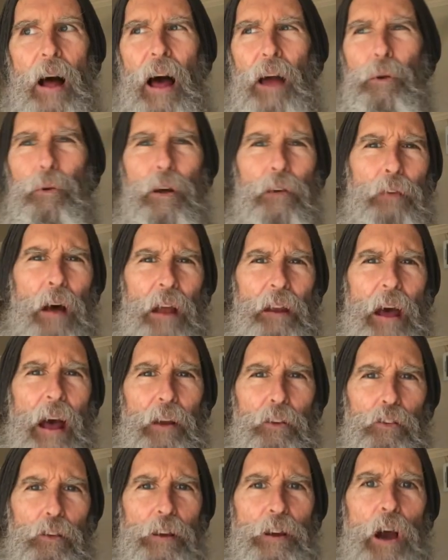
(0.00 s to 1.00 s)
I don't know if I'd
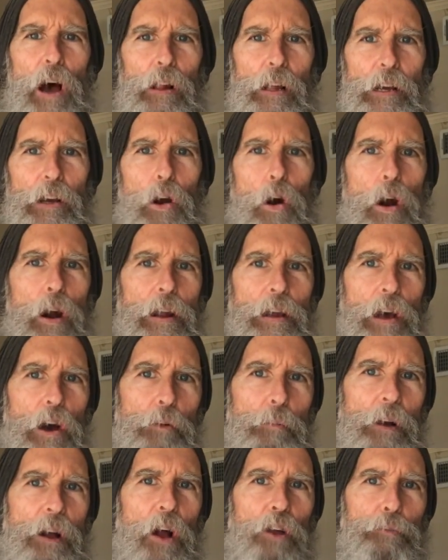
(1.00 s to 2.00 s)
actually call it
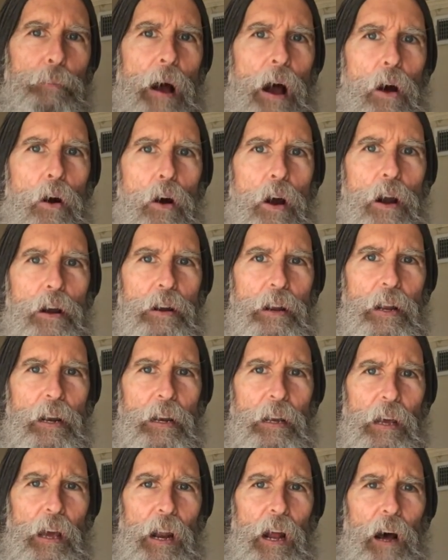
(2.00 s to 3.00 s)
cardio because my heart
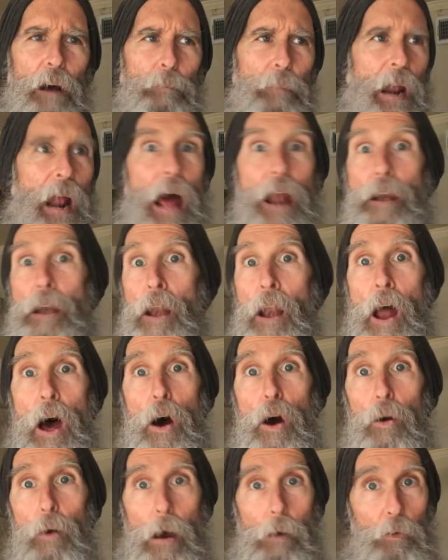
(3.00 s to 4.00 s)
didn't get up, but I
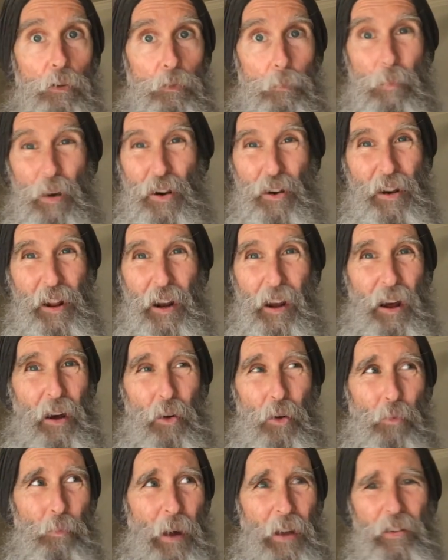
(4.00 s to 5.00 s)
know I was burning a
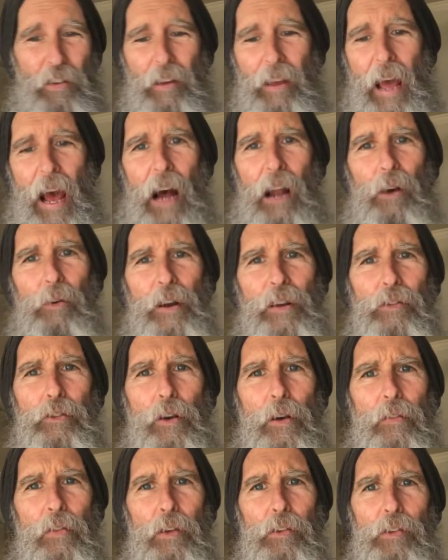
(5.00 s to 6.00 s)
whole bunch of calories
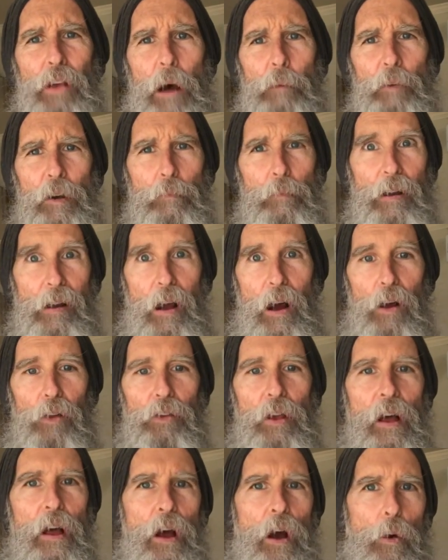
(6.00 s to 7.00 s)
during the summer
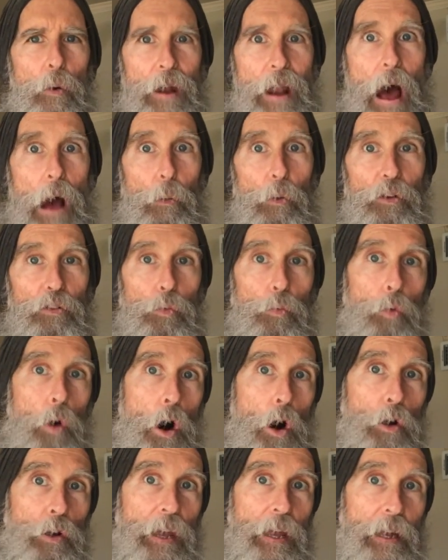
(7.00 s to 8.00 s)
because when I was
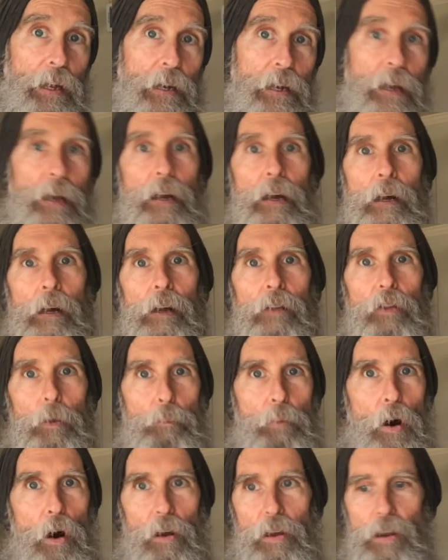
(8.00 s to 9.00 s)
walking,
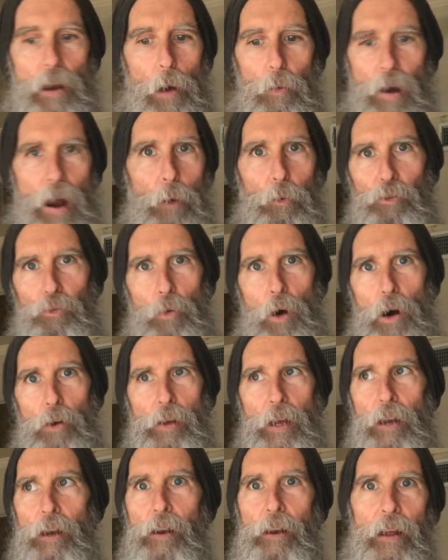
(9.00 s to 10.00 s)
when I was
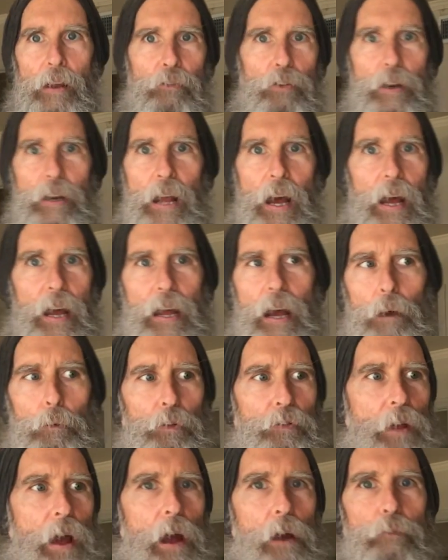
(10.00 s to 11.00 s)
walking every day, I
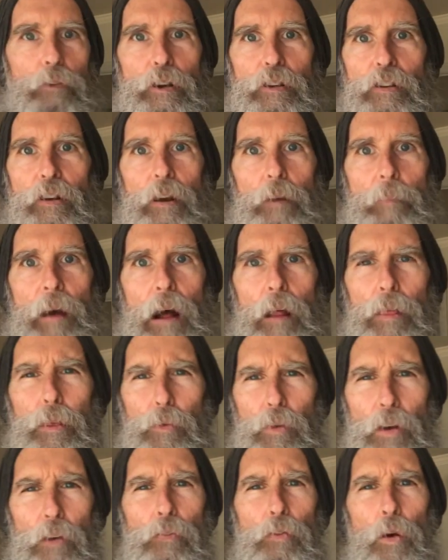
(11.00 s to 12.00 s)
was averaging about
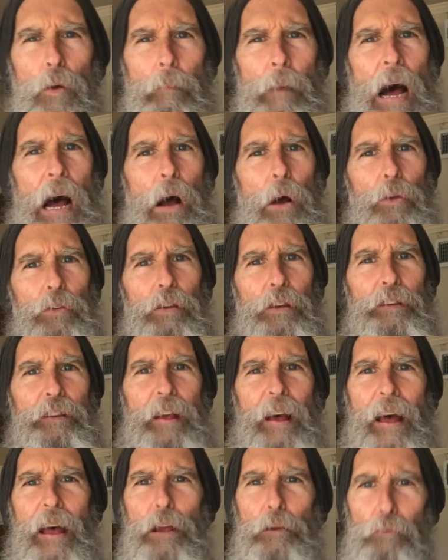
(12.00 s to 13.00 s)
3 or 4 miles a
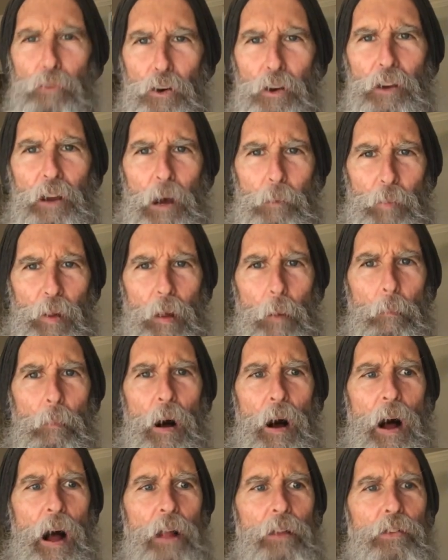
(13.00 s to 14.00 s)
day for a couple of
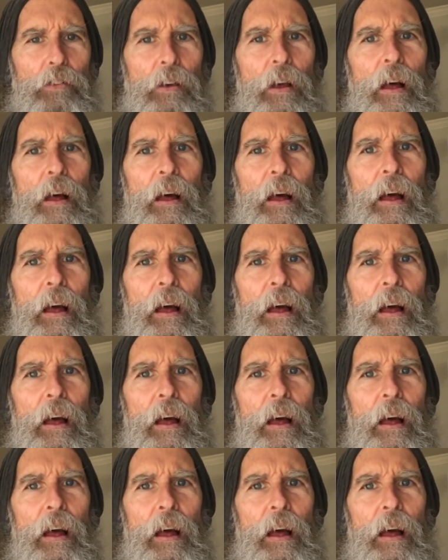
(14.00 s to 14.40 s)
months.